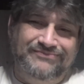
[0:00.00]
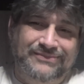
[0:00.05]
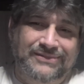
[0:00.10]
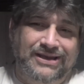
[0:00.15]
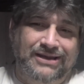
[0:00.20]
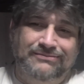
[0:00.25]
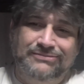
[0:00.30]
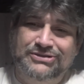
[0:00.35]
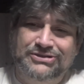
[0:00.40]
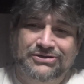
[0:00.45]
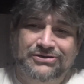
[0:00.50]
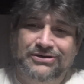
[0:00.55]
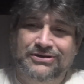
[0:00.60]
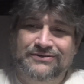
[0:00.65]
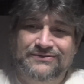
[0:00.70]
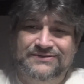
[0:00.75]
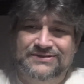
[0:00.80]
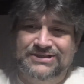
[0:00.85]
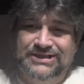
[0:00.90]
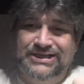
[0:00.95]
I'm sure
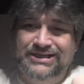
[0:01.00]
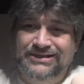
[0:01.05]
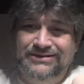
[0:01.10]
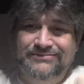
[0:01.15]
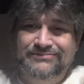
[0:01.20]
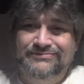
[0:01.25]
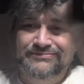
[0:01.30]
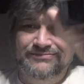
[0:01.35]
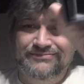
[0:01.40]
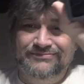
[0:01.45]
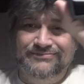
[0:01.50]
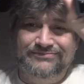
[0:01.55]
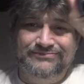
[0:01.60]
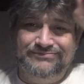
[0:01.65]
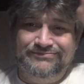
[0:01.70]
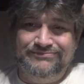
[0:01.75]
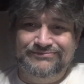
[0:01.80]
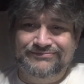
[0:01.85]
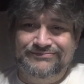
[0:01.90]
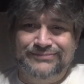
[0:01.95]
you've seen
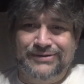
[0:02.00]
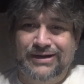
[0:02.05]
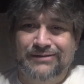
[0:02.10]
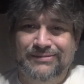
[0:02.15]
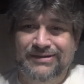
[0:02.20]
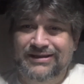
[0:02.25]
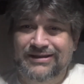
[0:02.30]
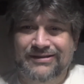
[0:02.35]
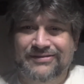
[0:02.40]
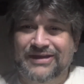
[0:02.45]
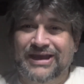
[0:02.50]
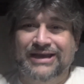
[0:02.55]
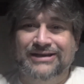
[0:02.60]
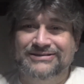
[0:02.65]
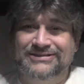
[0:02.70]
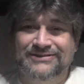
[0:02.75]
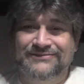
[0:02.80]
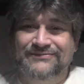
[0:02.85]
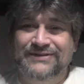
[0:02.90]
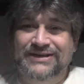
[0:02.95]
probably
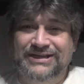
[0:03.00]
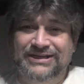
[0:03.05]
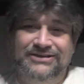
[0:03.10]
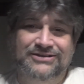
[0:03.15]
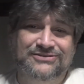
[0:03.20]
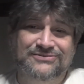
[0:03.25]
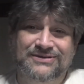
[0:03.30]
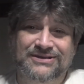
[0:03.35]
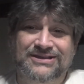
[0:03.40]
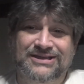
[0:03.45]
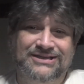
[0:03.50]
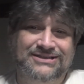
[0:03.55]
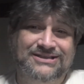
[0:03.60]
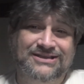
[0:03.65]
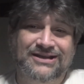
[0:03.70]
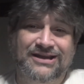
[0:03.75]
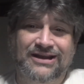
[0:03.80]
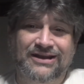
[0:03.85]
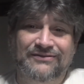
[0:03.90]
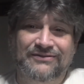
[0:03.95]
1,000 videos with this and
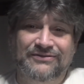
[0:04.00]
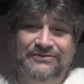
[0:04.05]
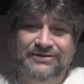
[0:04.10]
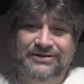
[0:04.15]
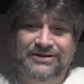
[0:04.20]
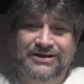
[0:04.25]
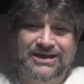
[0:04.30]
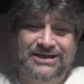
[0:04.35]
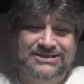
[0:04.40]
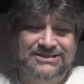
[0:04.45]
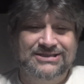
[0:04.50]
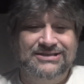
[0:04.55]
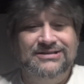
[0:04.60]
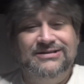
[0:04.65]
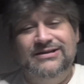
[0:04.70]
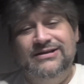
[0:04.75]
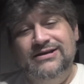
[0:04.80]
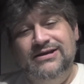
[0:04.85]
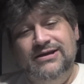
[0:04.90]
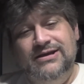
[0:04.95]
not even realize it.
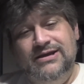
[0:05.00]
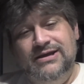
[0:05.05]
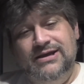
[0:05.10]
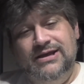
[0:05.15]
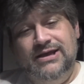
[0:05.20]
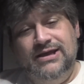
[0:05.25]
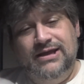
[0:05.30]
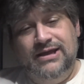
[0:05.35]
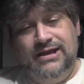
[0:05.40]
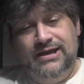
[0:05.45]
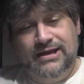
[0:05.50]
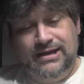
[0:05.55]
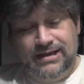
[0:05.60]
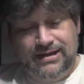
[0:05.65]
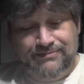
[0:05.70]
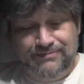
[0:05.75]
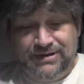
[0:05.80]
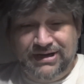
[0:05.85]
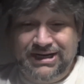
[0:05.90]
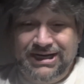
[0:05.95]

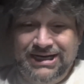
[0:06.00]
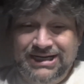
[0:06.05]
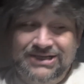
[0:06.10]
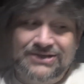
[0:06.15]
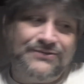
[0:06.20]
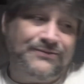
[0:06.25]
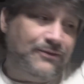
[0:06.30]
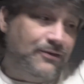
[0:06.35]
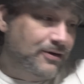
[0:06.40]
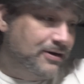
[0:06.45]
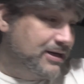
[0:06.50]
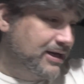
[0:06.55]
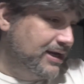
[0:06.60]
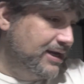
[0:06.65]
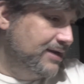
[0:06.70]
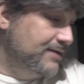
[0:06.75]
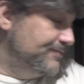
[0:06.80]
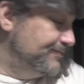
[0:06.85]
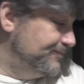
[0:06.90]
But it is 4K.